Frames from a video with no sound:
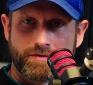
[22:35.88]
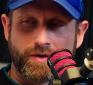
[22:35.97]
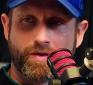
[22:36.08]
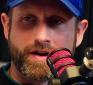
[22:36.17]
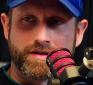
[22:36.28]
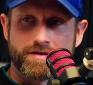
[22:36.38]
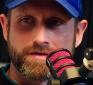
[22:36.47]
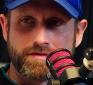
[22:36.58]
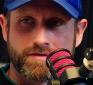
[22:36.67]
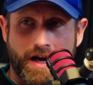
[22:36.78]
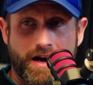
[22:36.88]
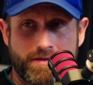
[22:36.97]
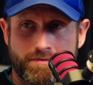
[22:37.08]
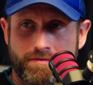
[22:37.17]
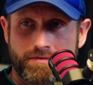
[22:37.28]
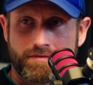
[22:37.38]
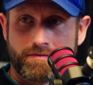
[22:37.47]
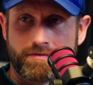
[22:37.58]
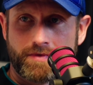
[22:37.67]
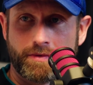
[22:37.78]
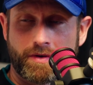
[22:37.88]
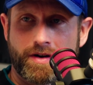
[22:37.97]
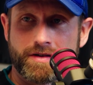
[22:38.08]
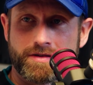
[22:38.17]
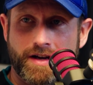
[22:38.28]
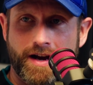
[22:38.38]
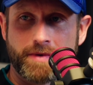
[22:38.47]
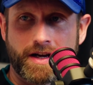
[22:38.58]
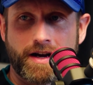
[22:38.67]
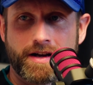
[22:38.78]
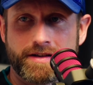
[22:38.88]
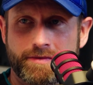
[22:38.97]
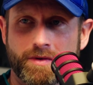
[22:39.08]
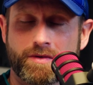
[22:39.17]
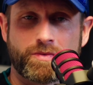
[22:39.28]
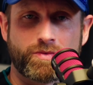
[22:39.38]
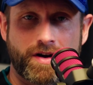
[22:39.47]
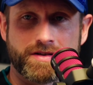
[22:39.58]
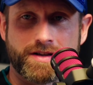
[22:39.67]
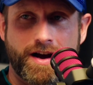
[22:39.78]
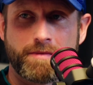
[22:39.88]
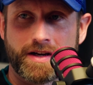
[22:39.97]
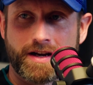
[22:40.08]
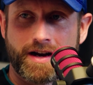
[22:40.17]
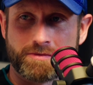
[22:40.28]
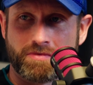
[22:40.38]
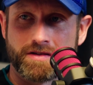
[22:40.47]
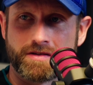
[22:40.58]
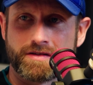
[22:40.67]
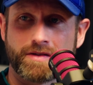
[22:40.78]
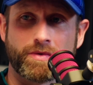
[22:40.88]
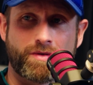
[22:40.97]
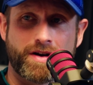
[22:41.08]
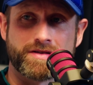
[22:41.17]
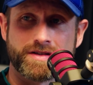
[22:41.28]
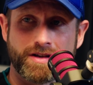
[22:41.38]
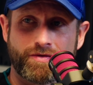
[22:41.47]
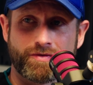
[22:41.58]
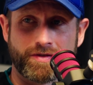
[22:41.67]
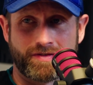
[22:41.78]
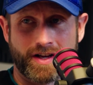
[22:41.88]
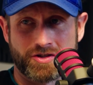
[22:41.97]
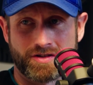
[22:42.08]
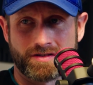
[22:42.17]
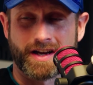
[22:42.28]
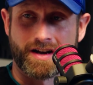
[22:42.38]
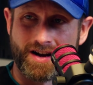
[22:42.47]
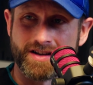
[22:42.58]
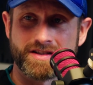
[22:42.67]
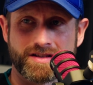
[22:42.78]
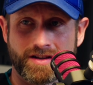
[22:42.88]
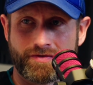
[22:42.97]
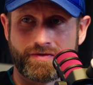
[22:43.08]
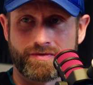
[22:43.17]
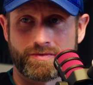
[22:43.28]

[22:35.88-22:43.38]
requires time. It requires yes. time in God. It requires time in God's presence. It requires self reflection, like honest self